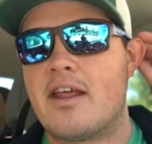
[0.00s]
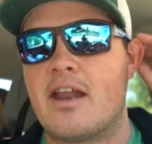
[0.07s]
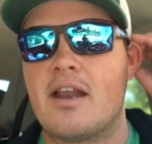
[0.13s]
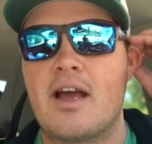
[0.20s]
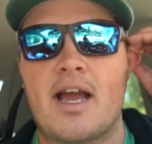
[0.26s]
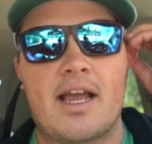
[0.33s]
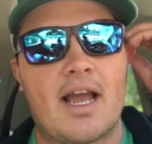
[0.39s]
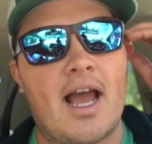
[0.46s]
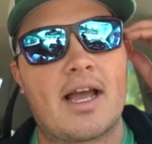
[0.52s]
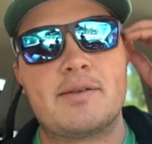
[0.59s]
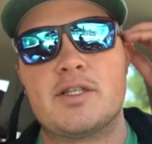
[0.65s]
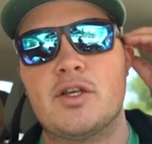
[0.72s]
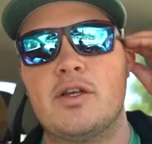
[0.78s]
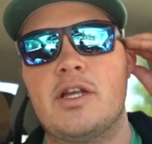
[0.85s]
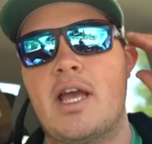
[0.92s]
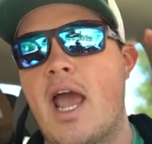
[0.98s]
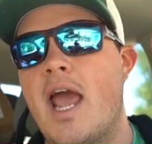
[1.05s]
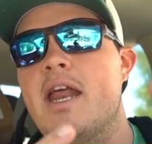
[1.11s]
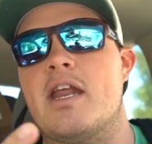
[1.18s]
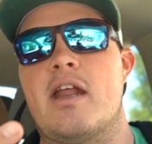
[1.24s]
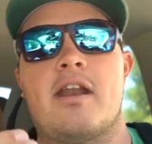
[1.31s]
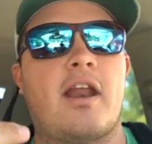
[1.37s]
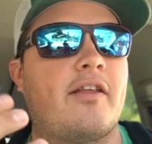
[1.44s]
it. I absolutely
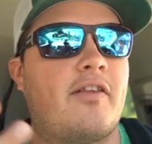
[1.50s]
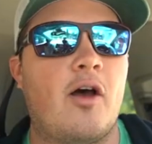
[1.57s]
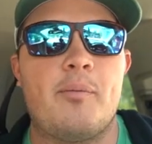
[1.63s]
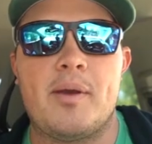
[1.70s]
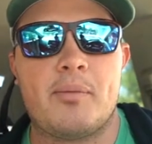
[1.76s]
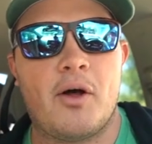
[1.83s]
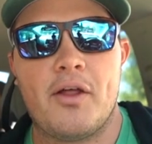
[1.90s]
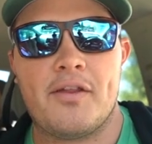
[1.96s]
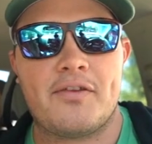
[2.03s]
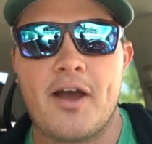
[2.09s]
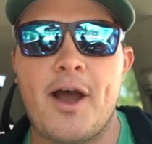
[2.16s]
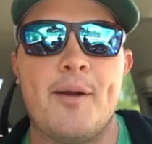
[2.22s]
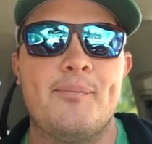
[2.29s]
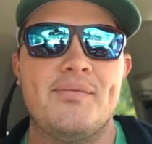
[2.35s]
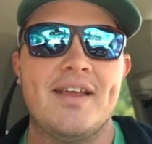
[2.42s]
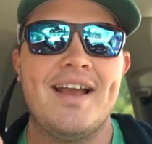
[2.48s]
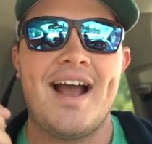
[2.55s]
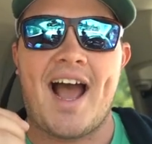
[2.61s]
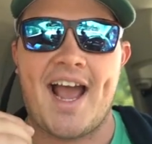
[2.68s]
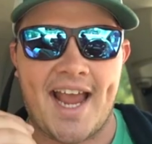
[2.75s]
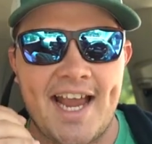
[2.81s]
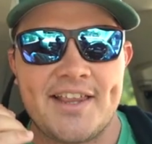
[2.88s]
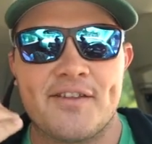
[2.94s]
hate it. And I tell people all the time,
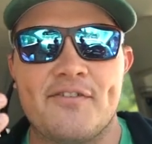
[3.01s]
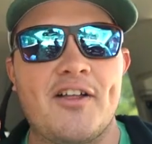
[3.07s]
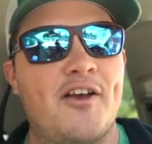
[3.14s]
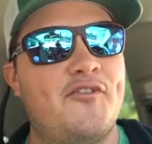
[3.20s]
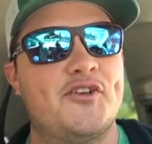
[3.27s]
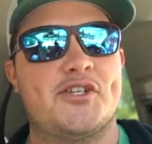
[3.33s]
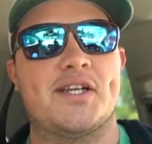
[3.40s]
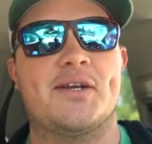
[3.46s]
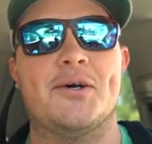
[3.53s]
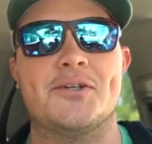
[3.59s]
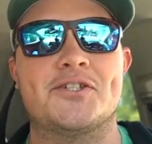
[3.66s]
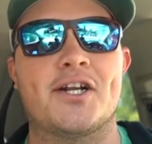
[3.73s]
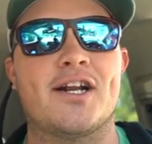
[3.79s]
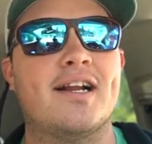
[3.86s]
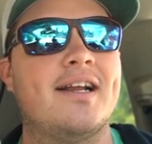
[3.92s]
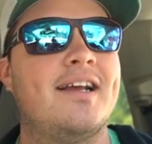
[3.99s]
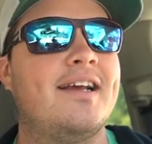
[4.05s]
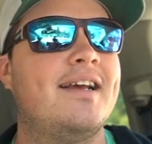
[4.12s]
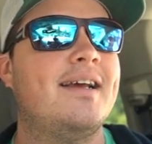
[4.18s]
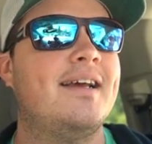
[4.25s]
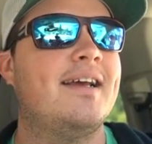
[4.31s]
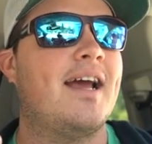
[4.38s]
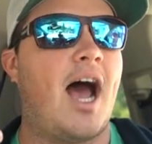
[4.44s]
I hate the fly fishing culture.
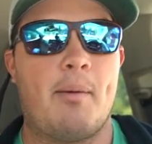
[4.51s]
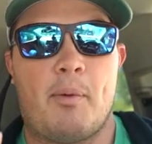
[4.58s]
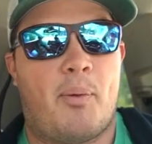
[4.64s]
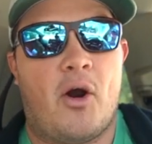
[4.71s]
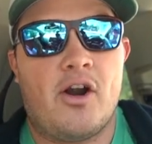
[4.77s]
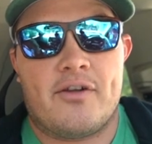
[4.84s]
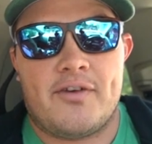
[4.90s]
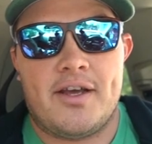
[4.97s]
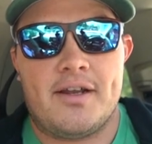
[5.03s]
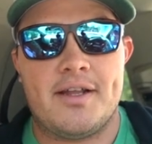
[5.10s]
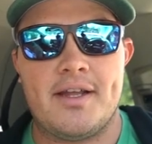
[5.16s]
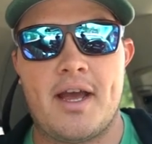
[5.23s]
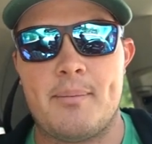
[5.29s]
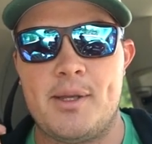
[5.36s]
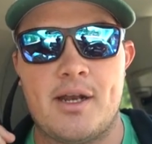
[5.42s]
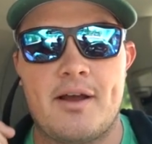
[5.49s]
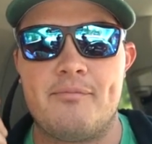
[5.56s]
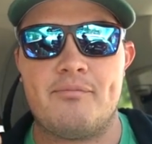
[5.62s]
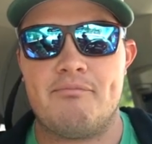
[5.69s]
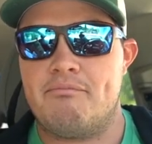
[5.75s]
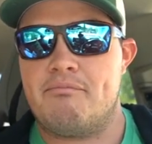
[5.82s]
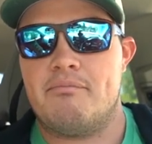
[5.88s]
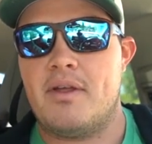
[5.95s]
I'm a part of it. I mean, I
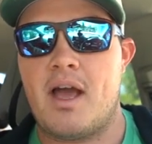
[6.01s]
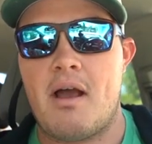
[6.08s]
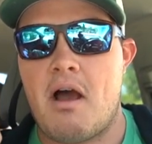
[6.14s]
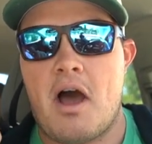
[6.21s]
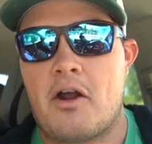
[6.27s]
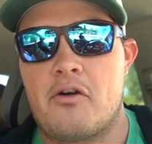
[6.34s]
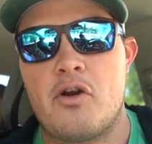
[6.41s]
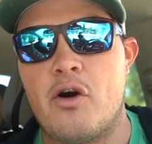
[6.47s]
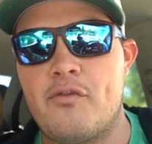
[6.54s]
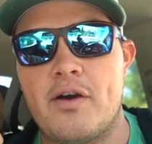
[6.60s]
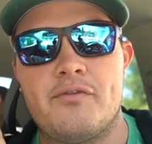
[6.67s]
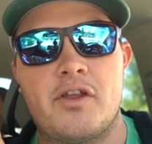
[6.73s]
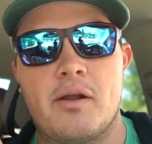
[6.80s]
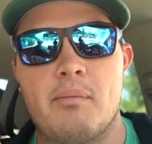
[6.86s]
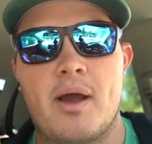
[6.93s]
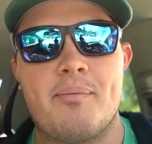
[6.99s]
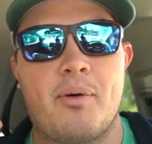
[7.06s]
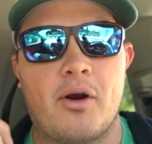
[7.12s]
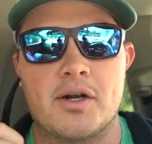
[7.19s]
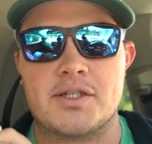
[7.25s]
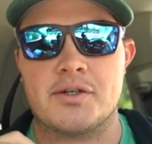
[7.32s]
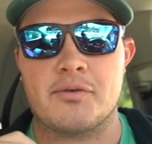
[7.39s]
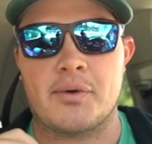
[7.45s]
I don't know if I've done my
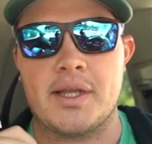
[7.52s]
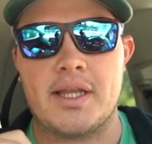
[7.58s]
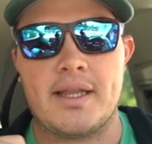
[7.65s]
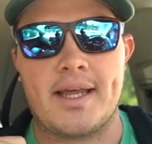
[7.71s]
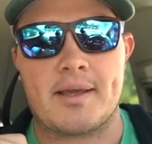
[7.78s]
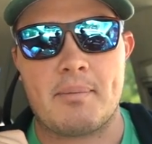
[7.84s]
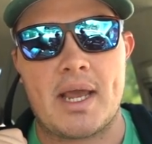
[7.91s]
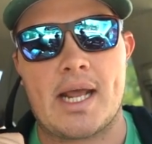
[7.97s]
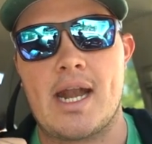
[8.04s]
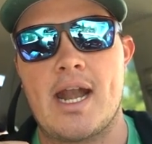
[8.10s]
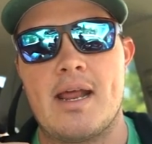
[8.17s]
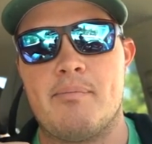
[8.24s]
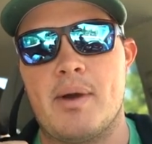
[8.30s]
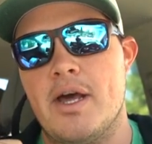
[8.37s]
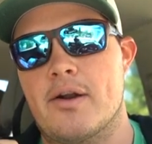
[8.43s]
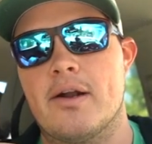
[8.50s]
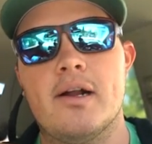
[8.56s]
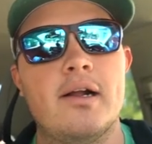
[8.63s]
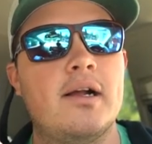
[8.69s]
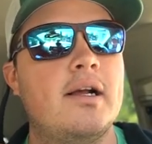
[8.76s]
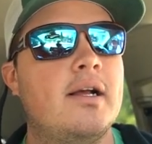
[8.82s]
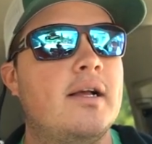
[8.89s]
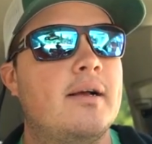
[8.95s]
part to really like make it any better,
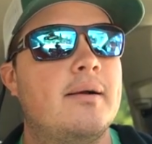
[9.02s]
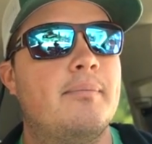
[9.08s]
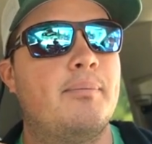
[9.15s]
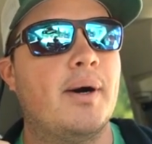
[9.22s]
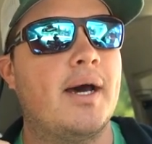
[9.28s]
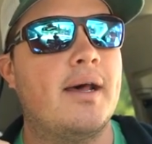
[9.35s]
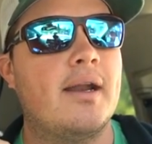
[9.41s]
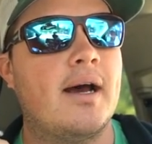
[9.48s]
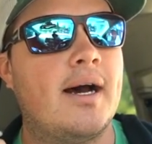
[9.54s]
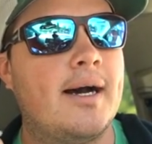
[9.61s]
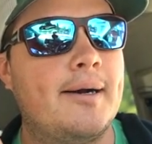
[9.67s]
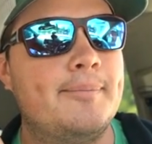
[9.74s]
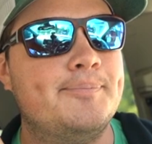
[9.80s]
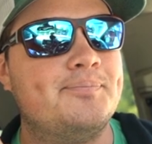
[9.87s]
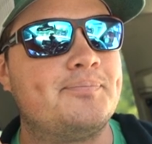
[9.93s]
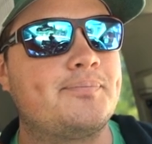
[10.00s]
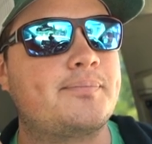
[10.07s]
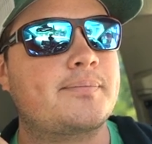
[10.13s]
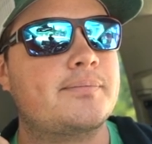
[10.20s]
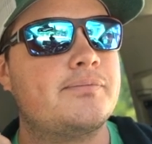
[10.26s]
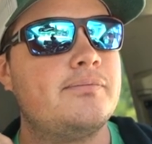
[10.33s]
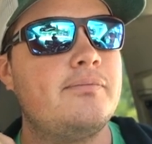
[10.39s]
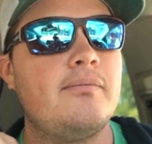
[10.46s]
but um,
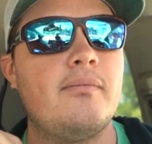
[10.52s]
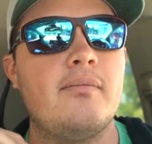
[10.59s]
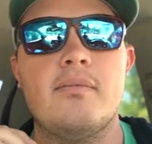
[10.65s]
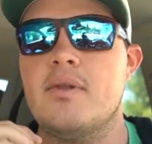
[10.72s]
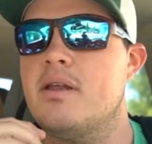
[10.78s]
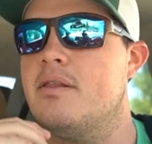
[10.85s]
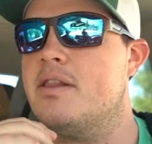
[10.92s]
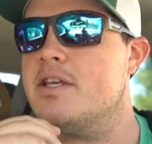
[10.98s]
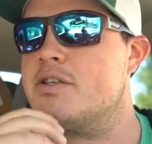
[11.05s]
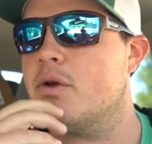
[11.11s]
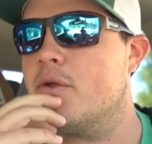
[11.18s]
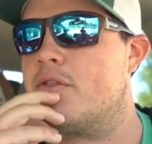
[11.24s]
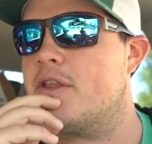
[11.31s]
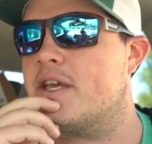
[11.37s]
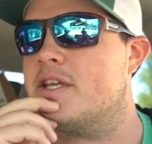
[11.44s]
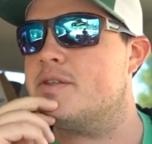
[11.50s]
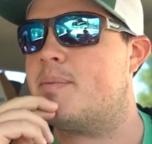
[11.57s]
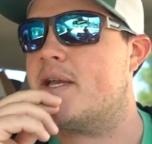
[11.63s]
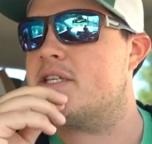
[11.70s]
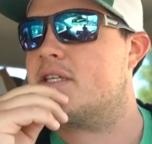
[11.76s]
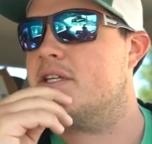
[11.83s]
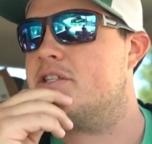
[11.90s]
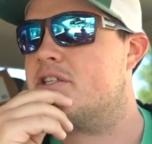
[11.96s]
this whole thing is
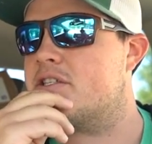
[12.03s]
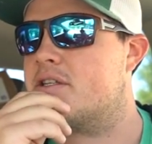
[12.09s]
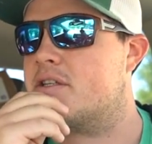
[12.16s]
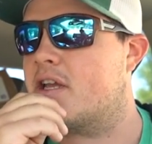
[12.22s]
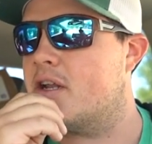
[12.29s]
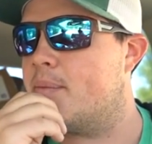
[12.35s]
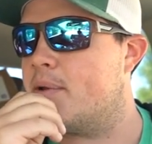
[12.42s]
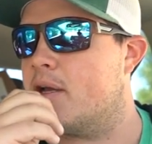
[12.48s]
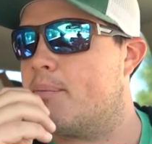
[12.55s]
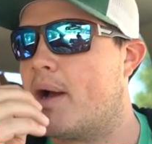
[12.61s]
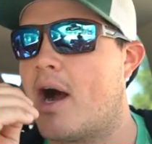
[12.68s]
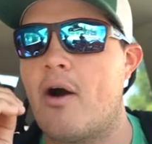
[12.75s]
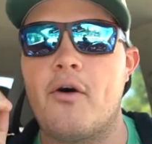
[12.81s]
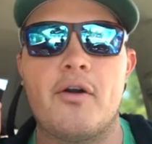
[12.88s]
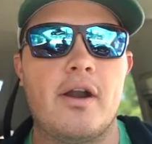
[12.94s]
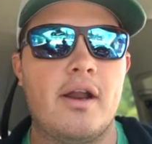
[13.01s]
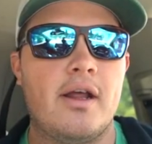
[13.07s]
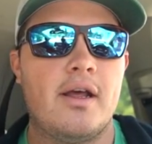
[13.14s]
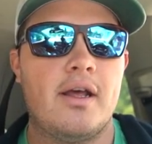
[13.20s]
basically just going to be about